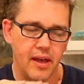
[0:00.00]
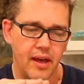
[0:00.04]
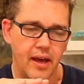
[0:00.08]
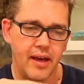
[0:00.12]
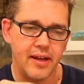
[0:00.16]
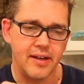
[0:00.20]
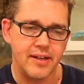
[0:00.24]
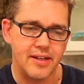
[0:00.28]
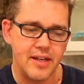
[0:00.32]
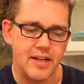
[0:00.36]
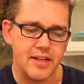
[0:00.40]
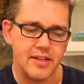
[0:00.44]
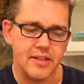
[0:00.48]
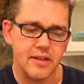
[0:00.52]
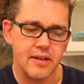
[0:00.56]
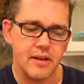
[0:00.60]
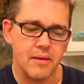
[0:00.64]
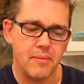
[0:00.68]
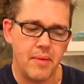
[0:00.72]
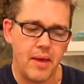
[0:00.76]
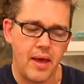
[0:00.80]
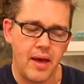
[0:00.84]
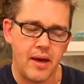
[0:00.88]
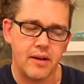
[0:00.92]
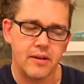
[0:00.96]
a decent
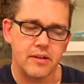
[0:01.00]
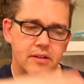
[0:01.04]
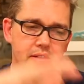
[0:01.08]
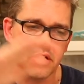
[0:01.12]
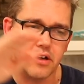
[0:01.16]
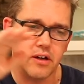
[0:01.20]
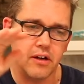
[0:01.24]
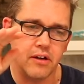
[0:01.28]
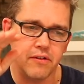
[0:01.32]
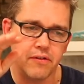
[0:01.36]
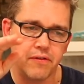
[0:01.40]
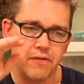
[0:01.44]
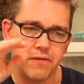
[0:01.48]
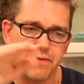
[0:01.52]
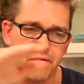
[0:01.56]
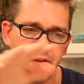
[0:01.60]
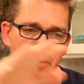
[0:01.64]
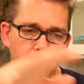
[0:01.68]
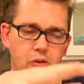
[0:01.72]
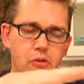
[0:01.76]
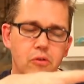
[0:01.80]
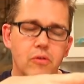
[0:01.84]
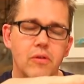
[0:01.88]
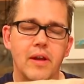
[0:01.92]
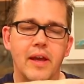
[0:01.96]
amount of
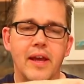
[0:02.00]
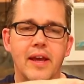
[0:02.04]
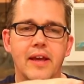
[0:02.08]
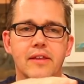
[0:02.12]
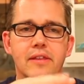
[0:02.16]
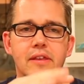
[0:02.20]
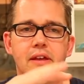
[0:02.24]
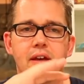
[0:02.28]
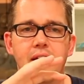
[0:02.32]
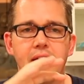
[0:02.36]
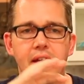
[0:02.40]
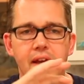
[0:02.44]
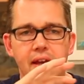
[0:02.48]
focal length